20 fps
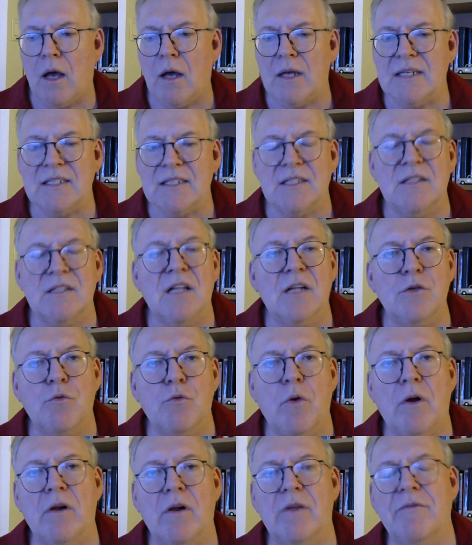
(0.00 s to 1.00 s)
is not
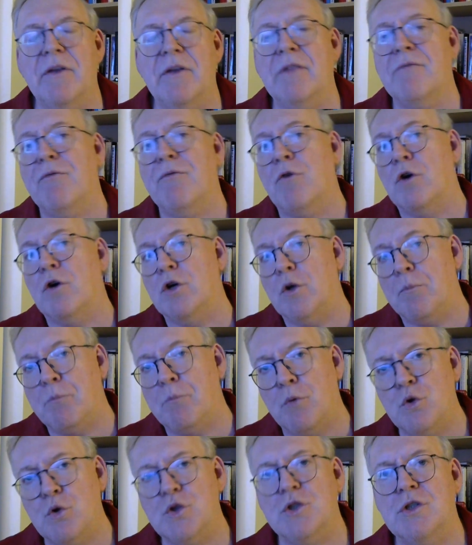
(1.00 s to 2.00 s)
relevant for the
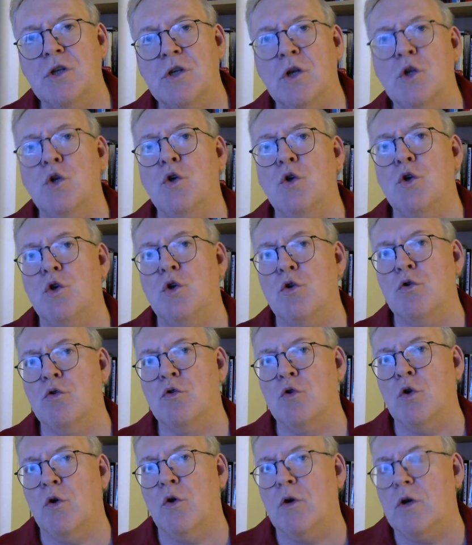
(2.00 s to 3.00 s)
position
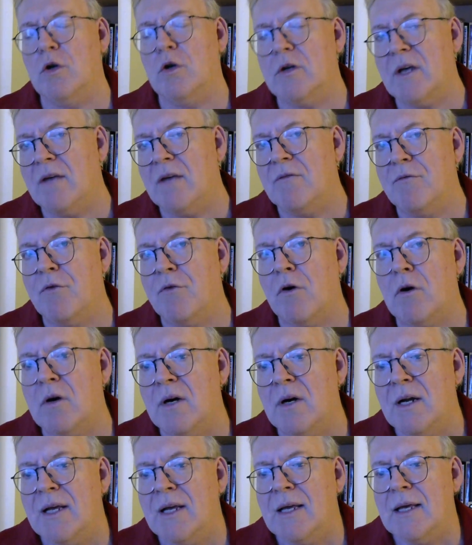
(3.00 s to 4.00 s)
you're looking
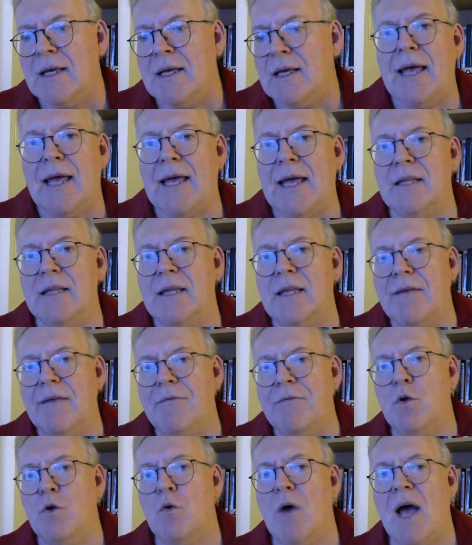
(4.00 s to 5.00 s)
for, and
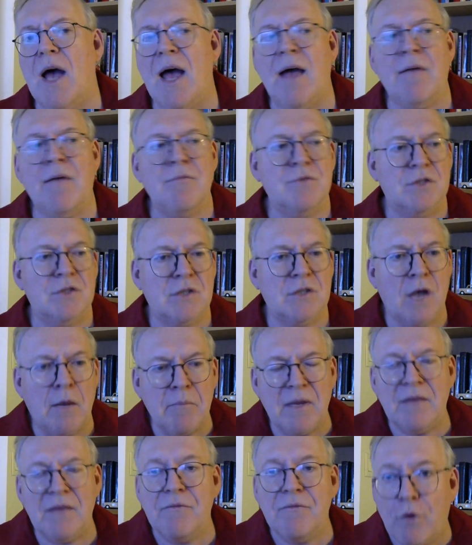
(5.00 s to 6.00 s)
if you have
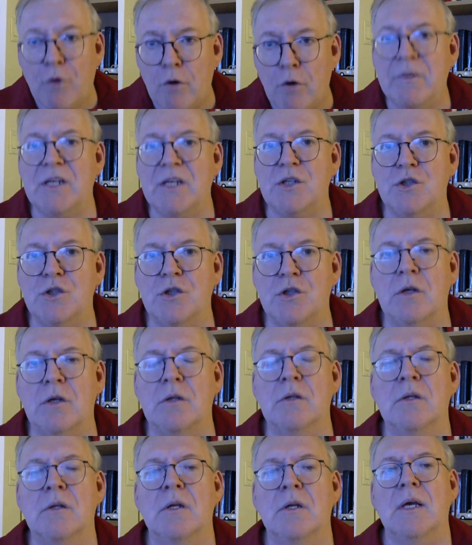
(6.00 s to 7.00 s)
some
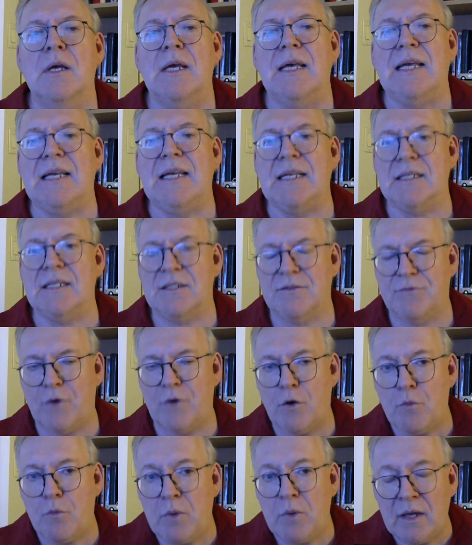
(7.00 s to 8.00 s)
information is
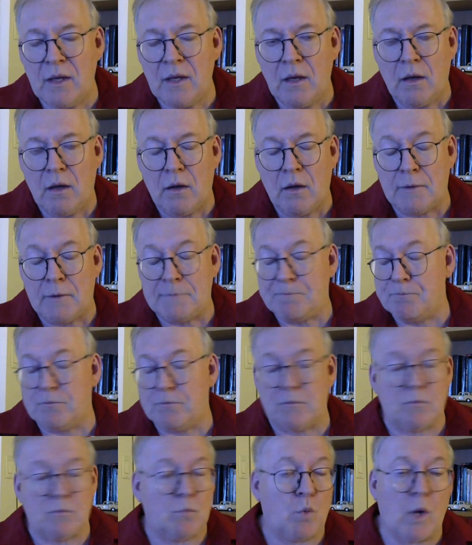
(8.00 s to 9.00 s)
very
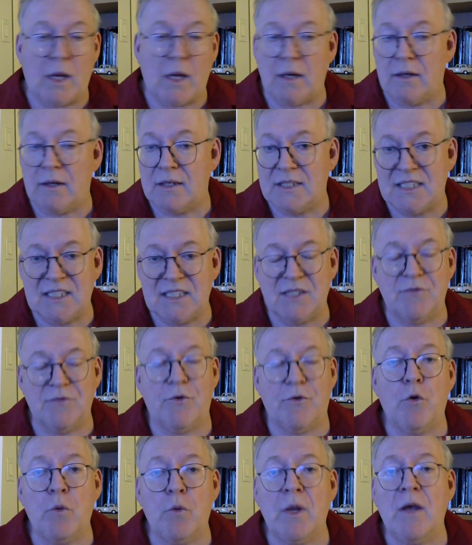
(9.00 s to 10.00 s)

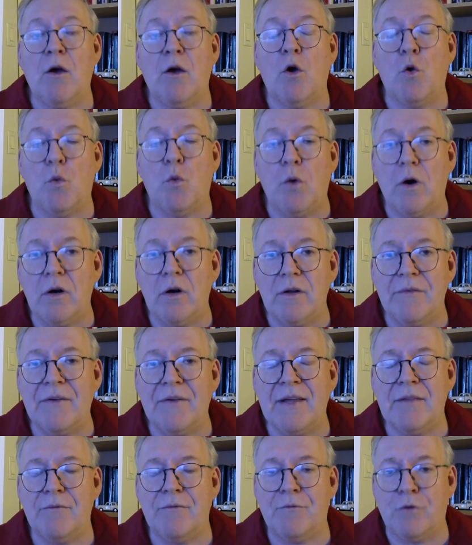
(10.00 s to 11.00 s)

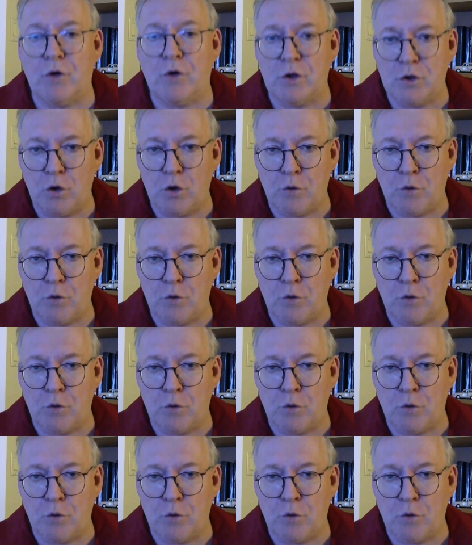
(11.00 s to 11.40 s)
relevant for